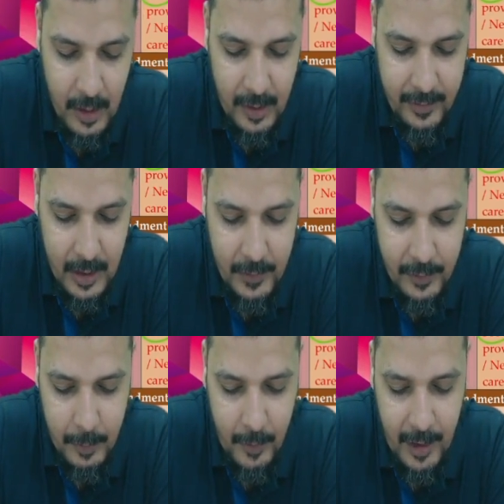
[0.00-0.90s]

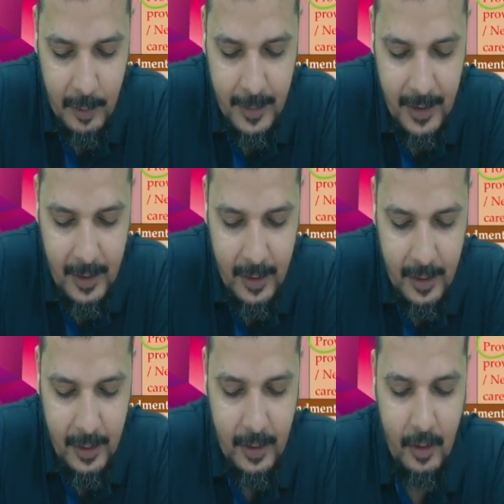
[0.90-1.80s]
Service provided by
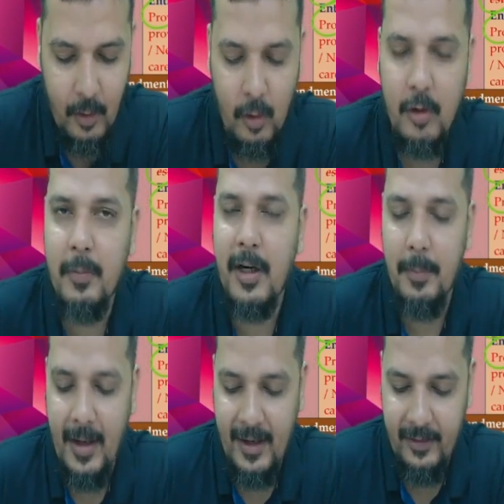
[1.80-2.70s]
cord blood
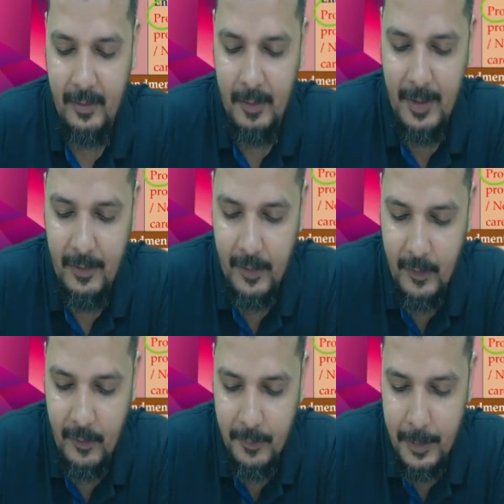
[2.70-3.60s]
banks by way of